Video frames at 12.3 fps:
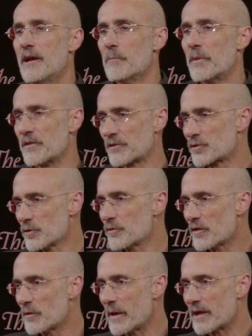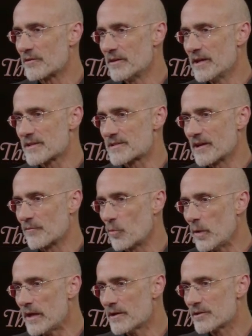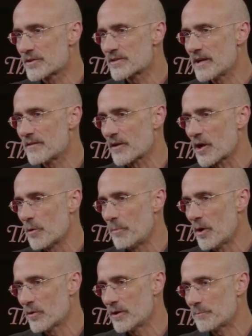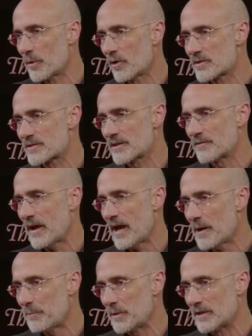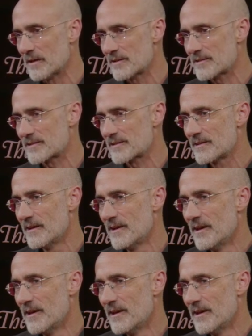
But the truth of the matter is that if we understand the component parts of happiness,